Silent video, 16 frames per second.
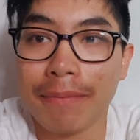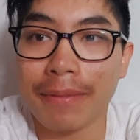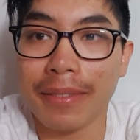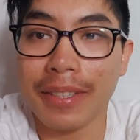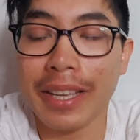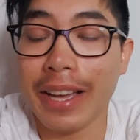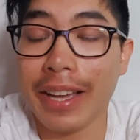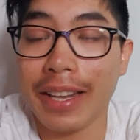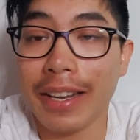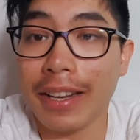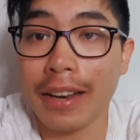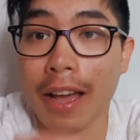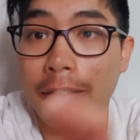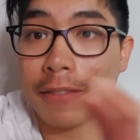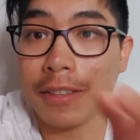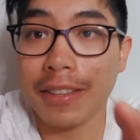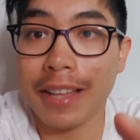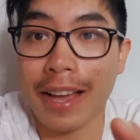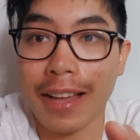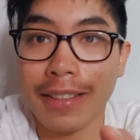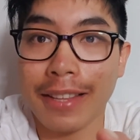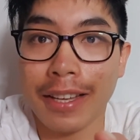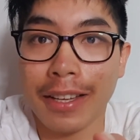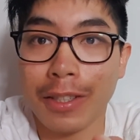yeah, and then after
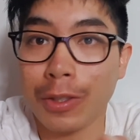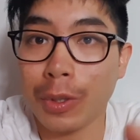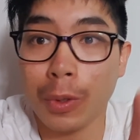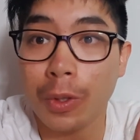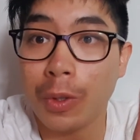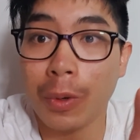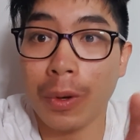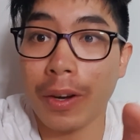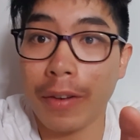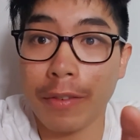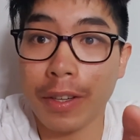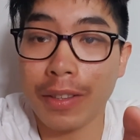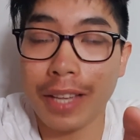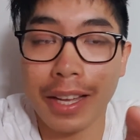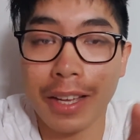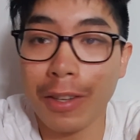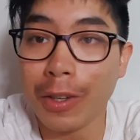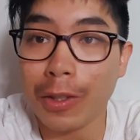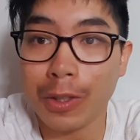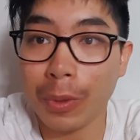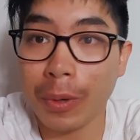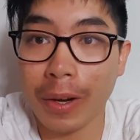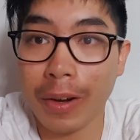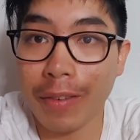that they can do do whatever they can go
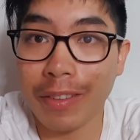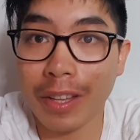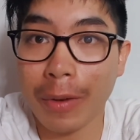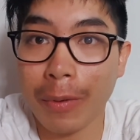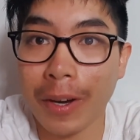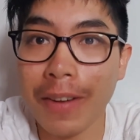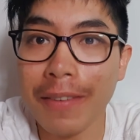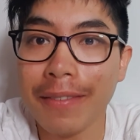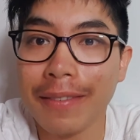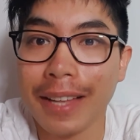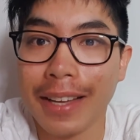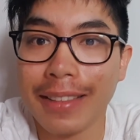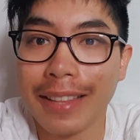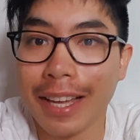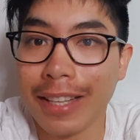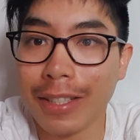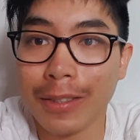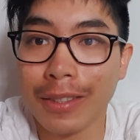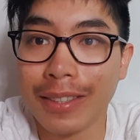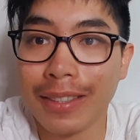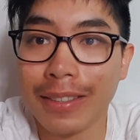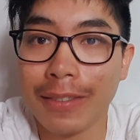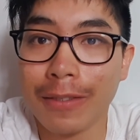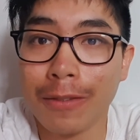do whatever they want. Like that's
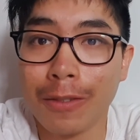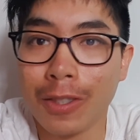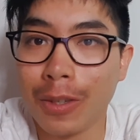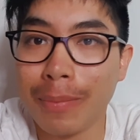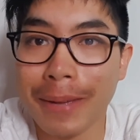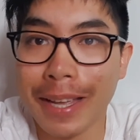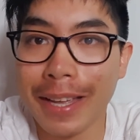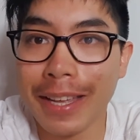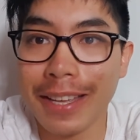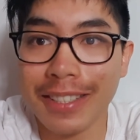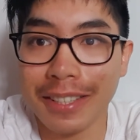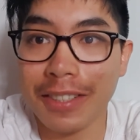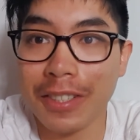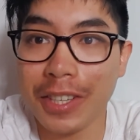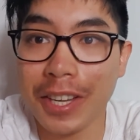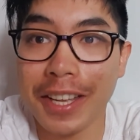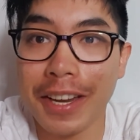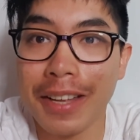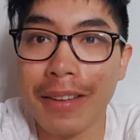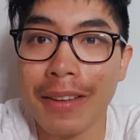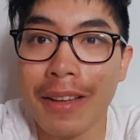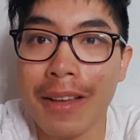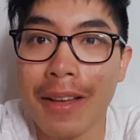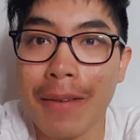to me isn't cheating.
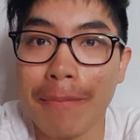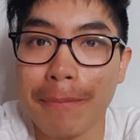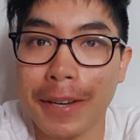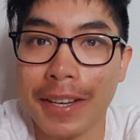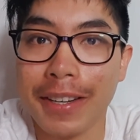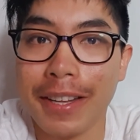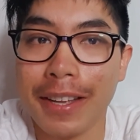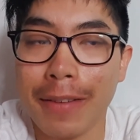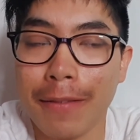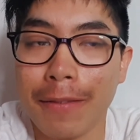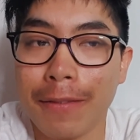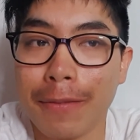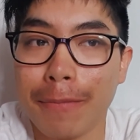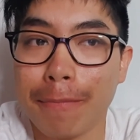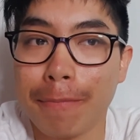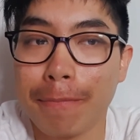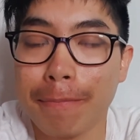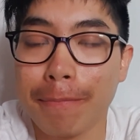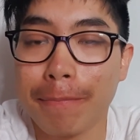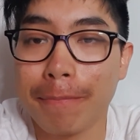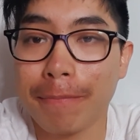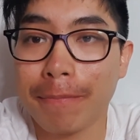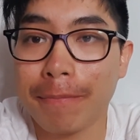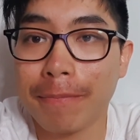But if
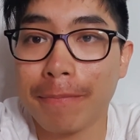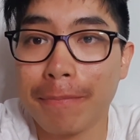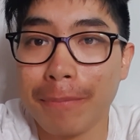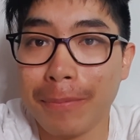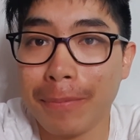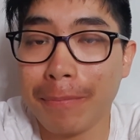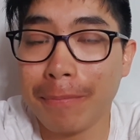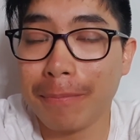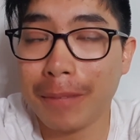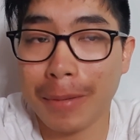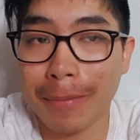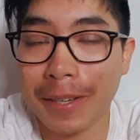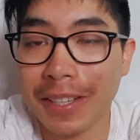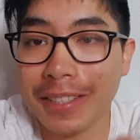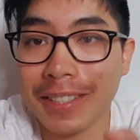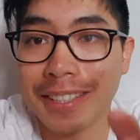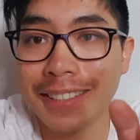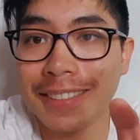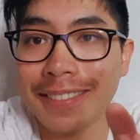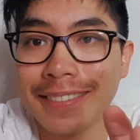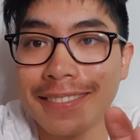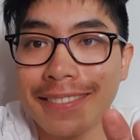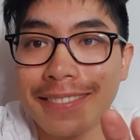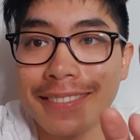the person
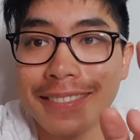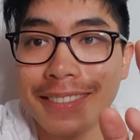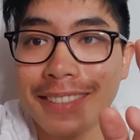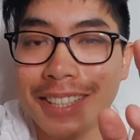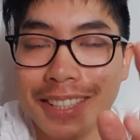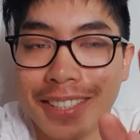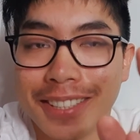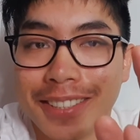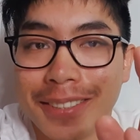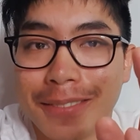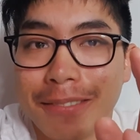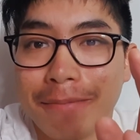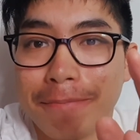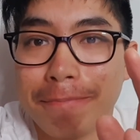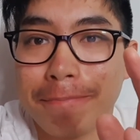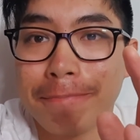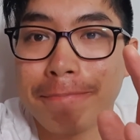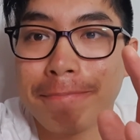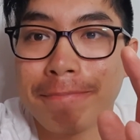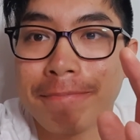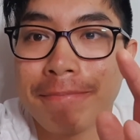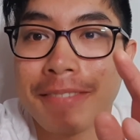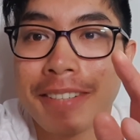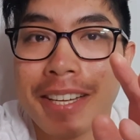just
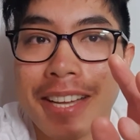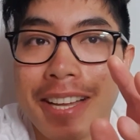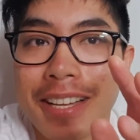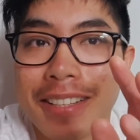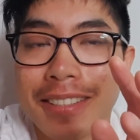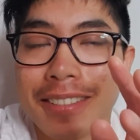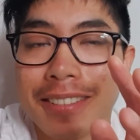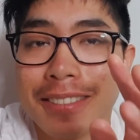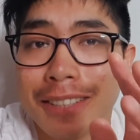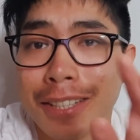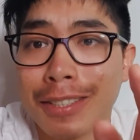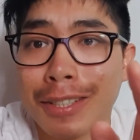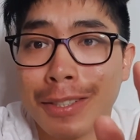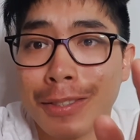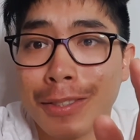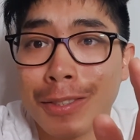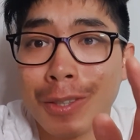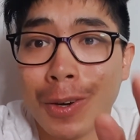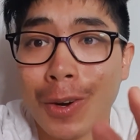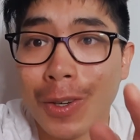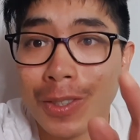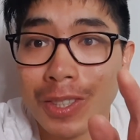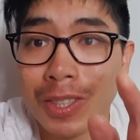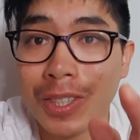doesn't
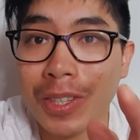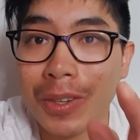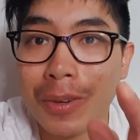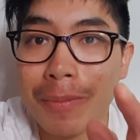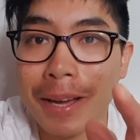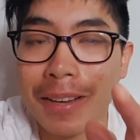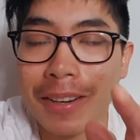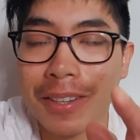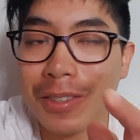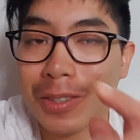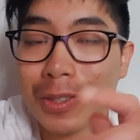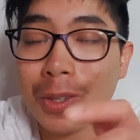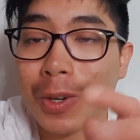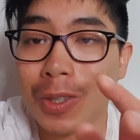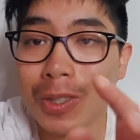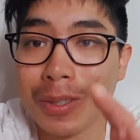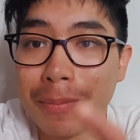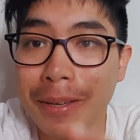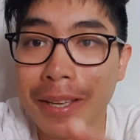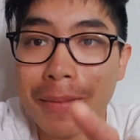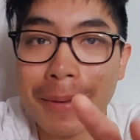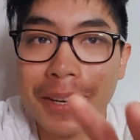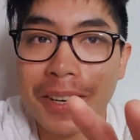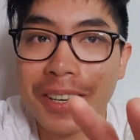talk to you about it or talk to me
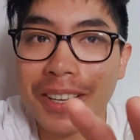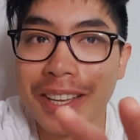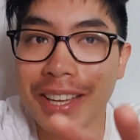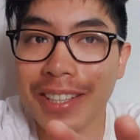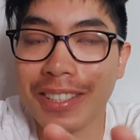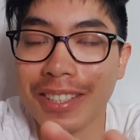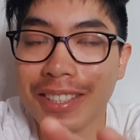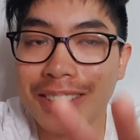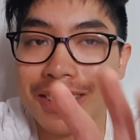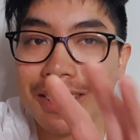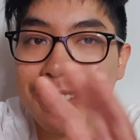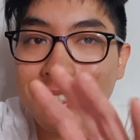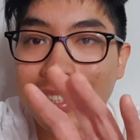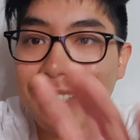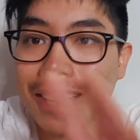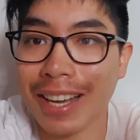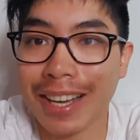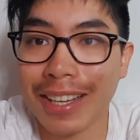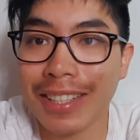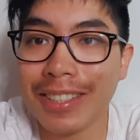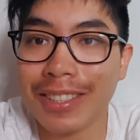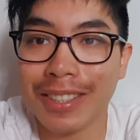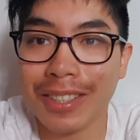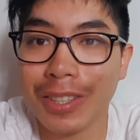about it and just
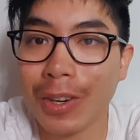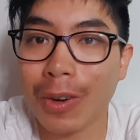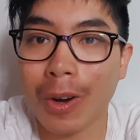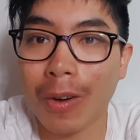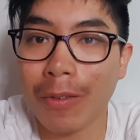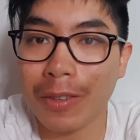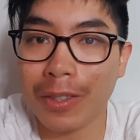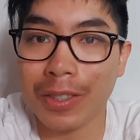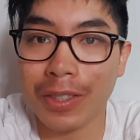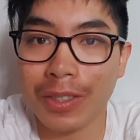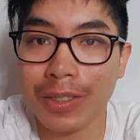decides to go off and